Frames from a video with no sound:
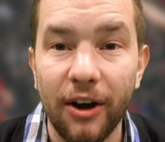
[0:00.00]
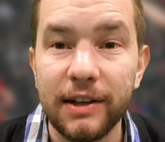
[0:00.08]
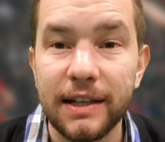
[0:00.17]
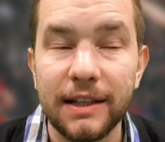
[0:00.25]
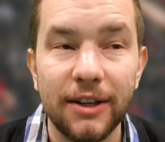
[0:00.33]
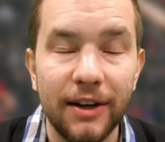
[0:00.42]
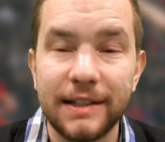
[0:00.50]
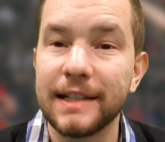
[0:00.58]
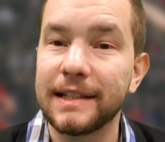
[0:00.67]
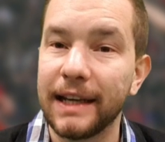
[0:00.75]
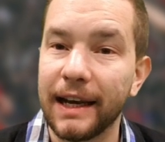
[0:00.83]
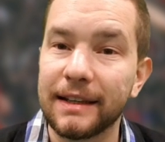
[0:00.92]

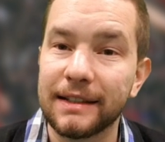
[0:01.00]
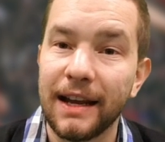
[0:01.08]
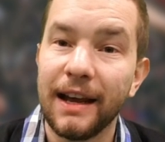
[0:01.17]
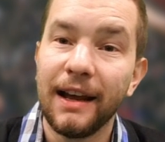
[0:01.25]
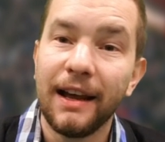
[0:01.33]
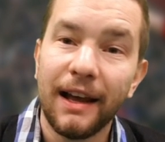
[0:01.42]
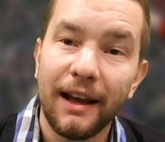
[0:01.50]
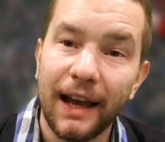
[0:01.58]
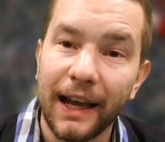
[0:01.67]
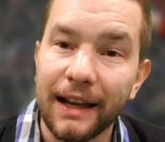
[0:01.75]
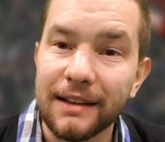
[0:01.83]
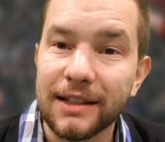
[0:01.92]
1996
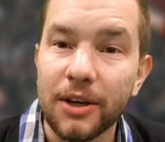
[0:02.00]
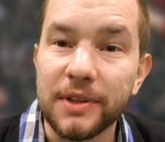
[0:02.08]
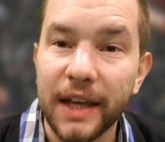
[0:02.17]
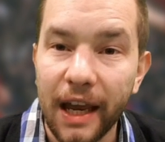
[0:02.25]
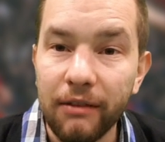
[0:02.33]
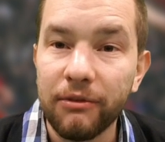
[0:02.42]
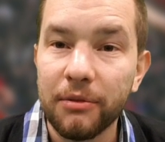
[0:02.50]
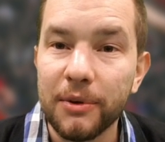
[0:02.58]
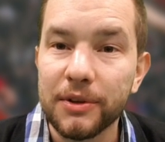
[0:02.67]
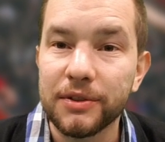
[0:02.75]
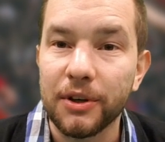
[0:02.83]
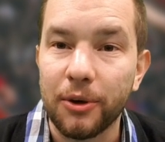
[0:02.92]
against those
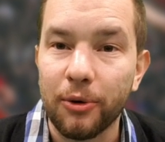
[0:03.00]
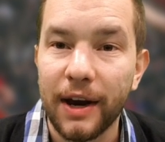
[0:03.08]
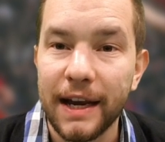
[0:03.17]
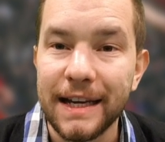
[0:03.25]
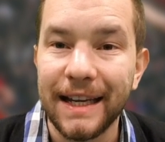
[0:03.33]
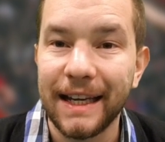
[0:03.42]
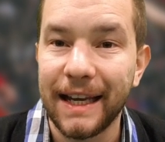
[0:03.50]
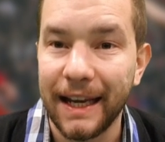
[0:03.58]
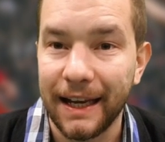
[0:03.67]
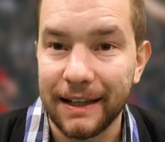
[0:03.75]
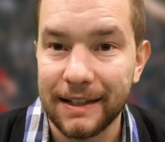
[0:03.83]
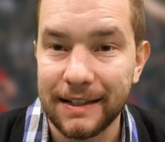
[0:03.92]
infamous grey
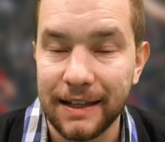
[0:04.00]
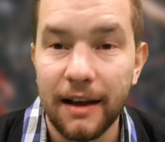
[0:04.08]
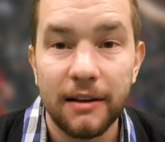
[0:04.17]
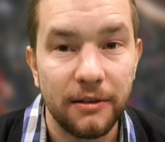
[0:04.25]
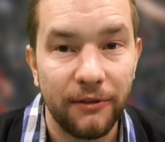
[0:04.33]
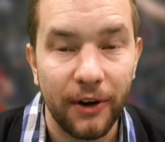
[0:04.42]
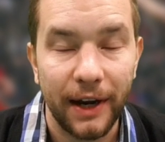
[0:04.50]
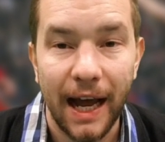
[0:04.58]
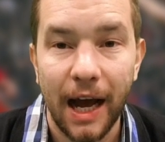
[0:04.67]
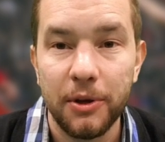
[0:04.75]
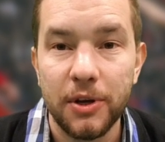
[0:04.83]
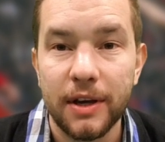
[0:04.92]
kits. So find out
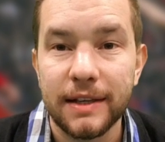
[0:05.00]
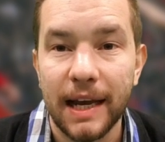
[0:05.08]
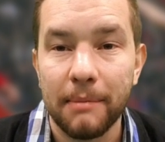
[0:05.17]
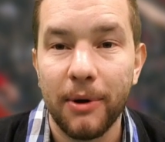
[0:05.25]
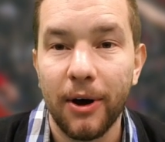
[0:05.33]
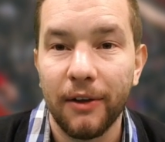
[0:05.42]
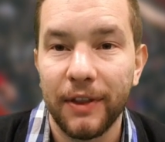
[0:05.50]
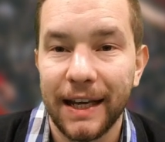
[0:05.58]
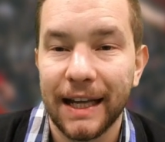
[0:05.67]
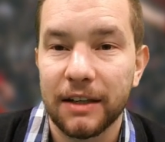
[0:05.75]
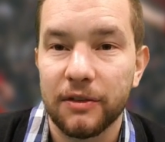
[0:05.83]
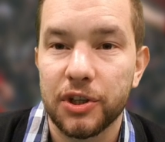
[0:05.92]
how you can take part at the
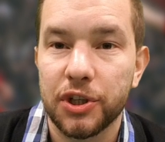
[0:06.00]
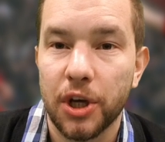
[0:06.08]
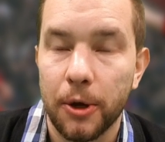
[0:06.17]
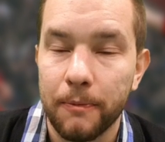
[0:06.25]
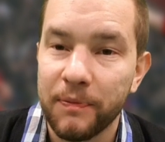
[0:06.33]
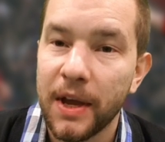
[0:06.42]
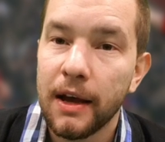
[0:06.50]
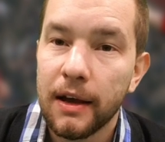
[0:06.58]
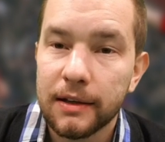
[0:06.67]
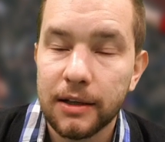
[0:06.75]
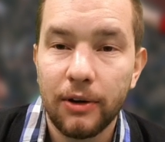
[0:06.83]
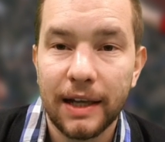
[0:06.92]
end of the show.
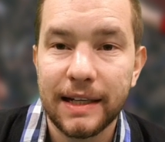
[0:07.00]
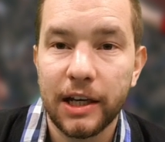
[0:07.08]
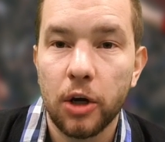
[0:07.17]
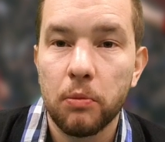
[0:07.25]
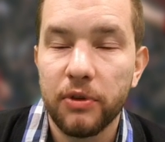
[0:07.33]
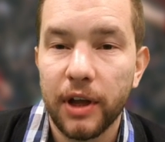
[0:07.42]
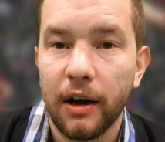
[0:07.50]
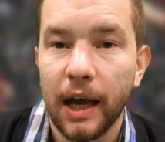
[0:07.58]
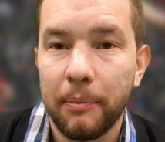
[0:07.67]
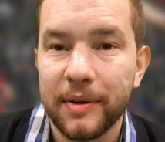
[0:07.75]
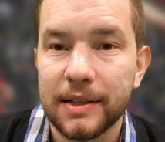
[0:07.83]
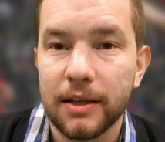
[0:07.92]
So let's get on with our
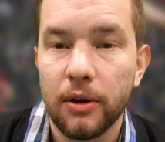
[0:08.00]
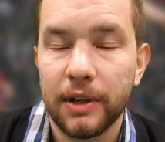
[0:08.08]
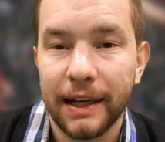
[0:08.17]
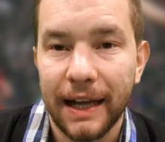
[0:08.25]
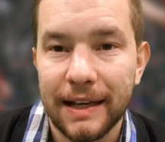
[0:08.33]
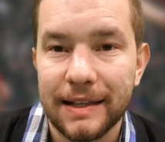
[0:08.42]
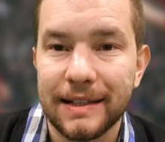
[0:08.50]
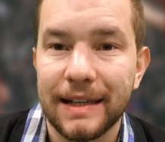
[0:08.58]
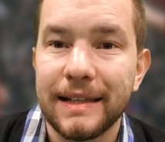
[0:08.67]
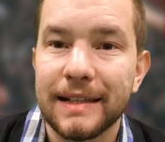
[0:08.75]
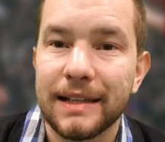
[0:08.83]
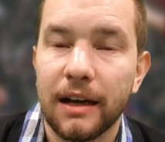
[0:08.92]
episode, and as
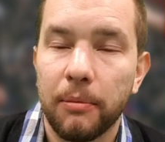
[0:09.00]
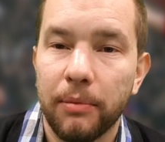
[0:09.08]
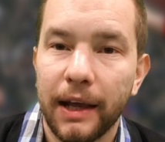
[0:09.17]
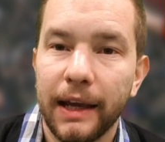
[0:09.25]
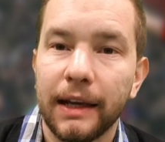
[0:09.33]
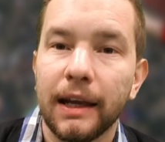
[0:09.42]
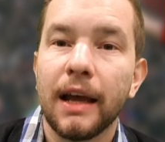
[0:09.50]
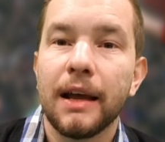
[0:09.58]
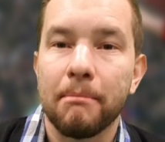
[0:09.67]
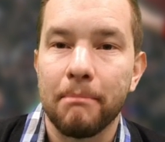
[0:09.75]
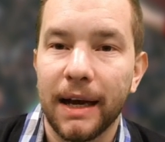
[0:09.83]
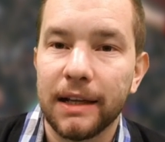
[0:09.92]
Saints are playing
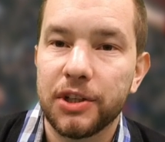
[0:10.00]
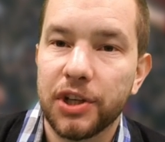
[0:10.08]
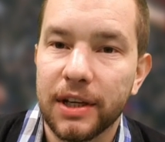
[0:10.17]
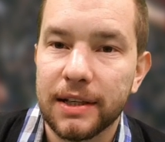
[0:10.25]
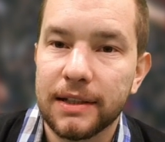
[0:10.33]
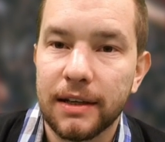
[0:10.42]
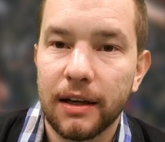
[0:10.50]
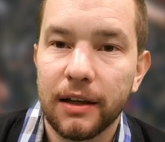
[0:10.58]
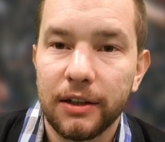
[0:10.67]
Manchester